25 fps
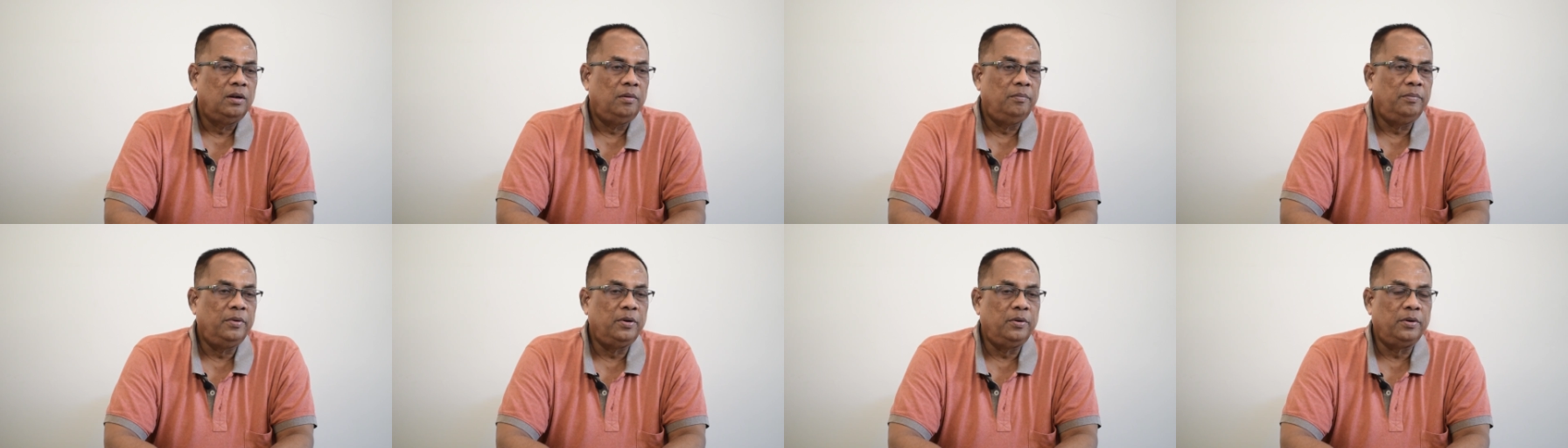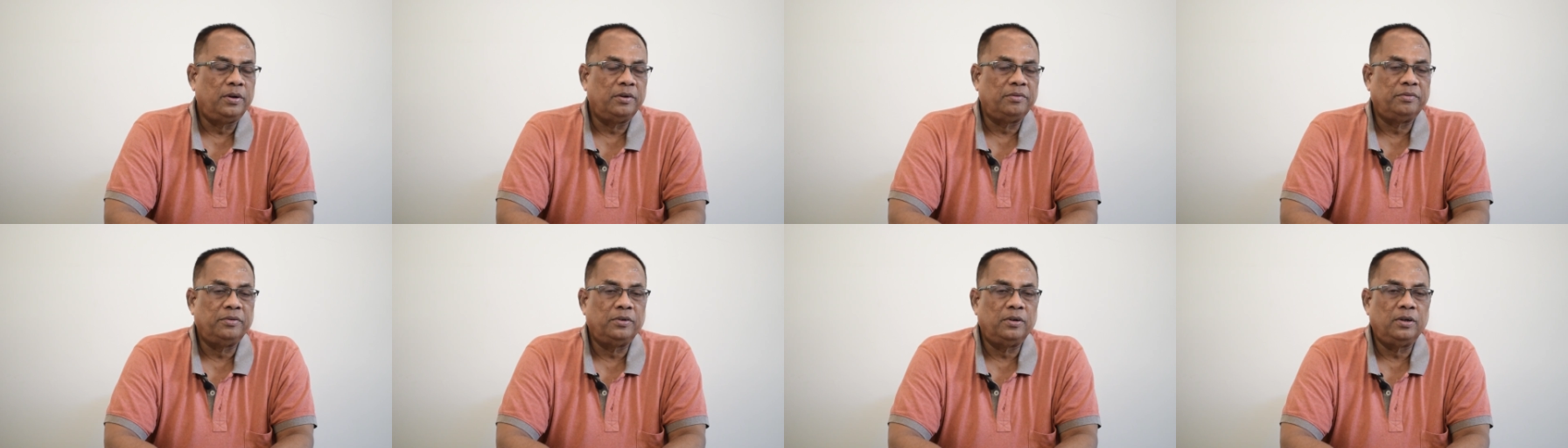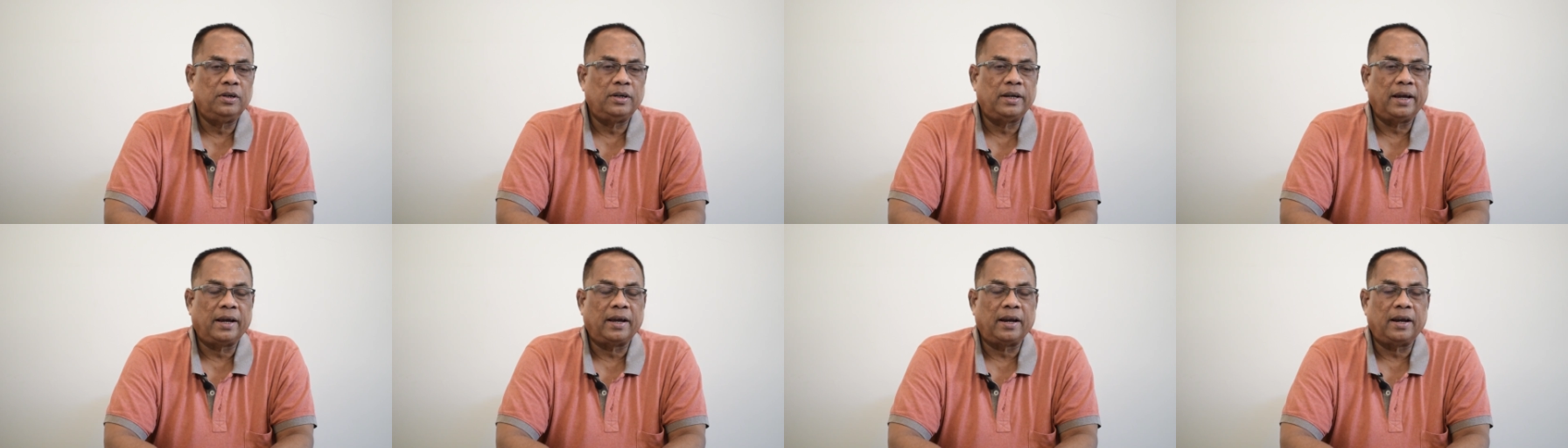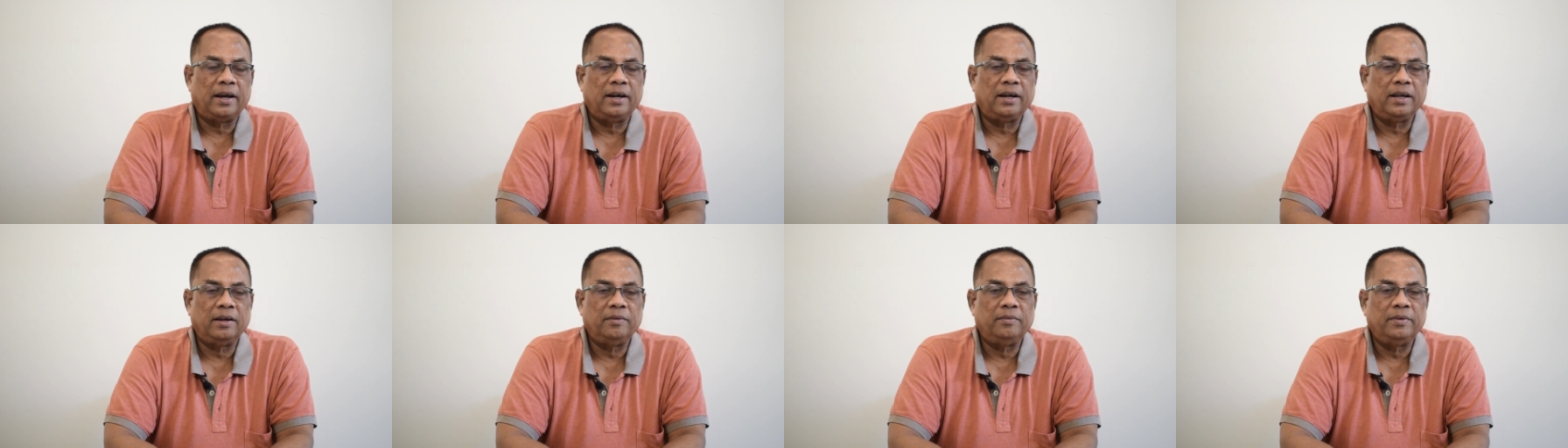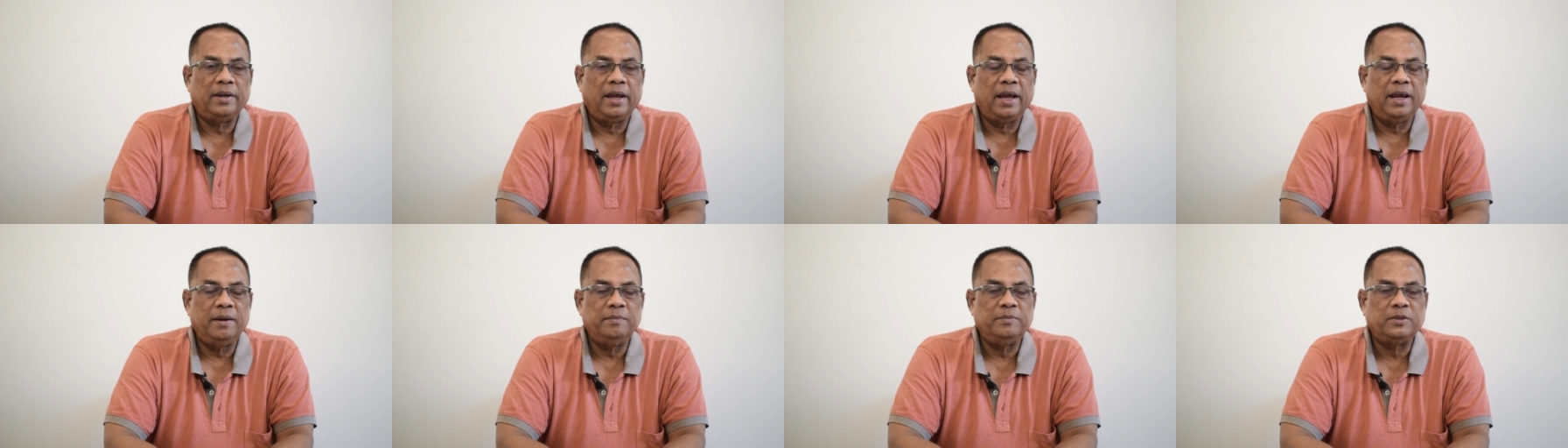beautiful decorative
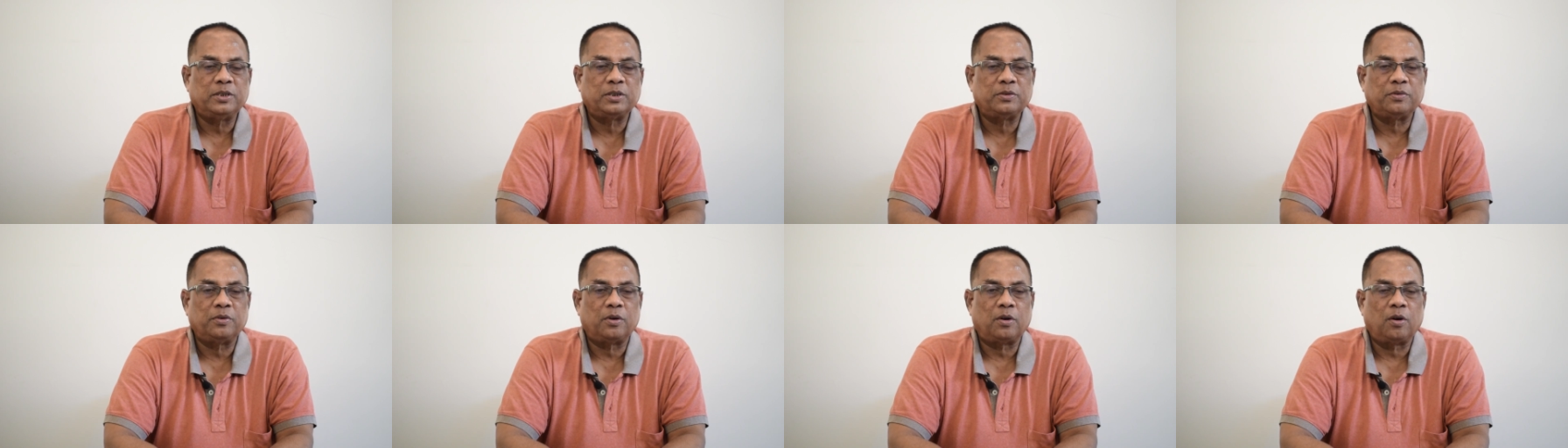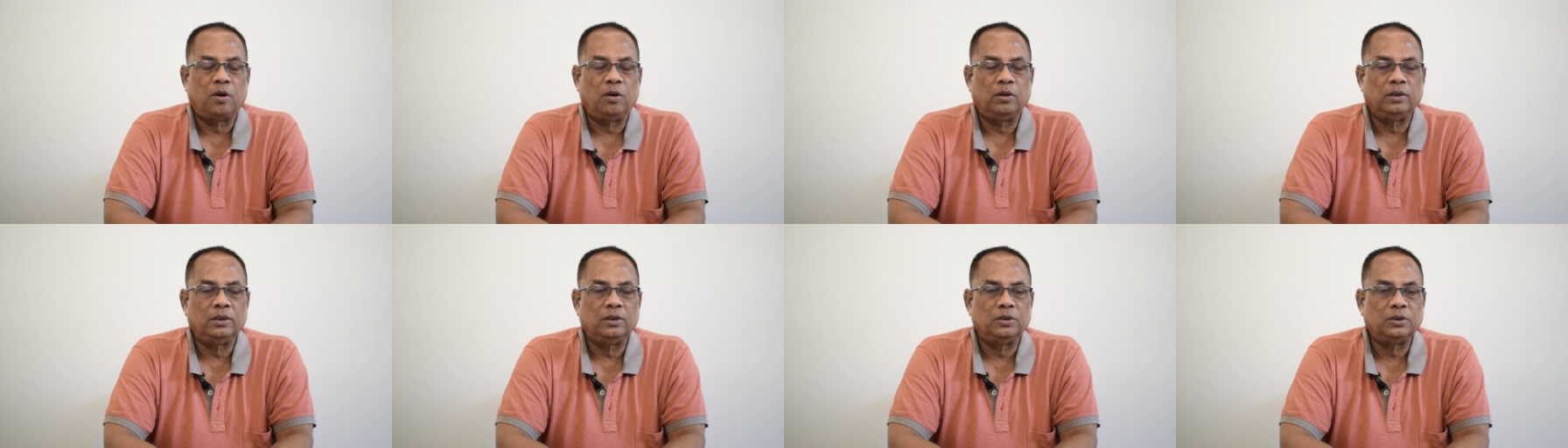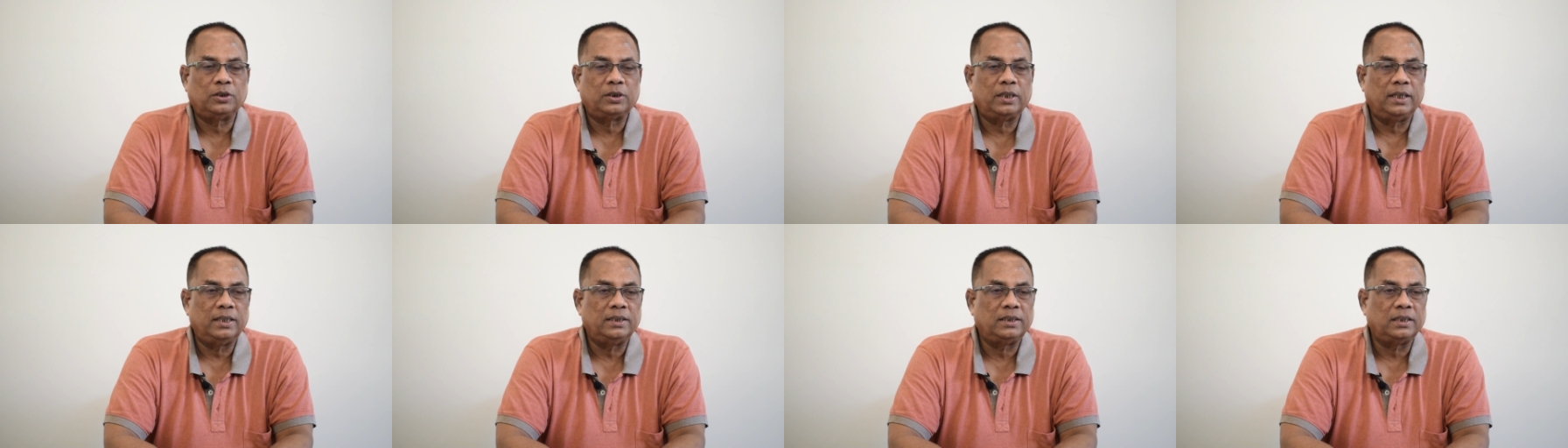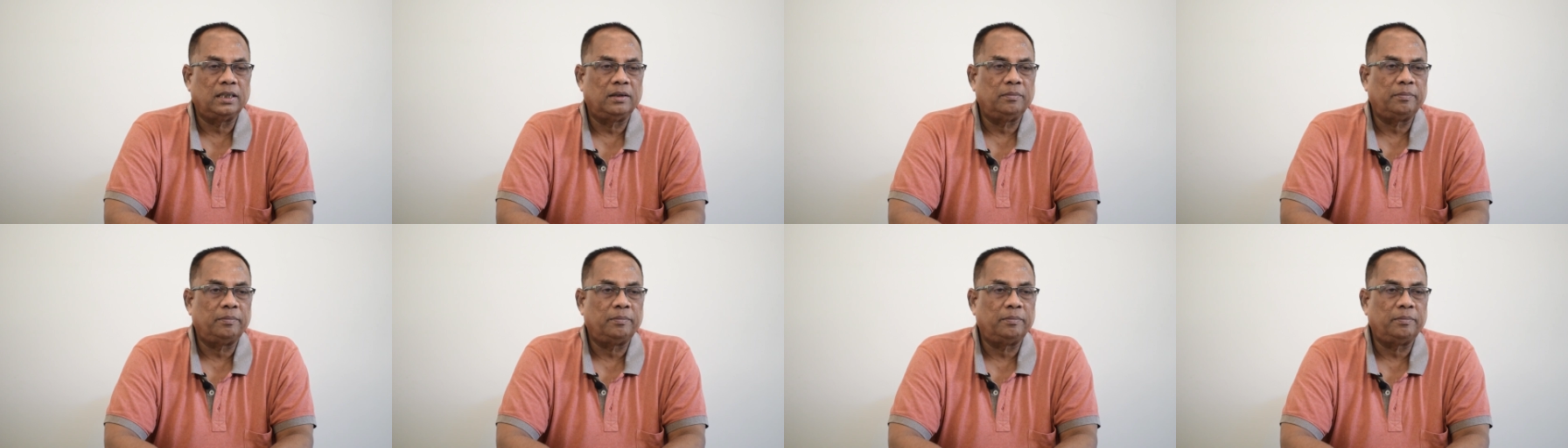names for all those things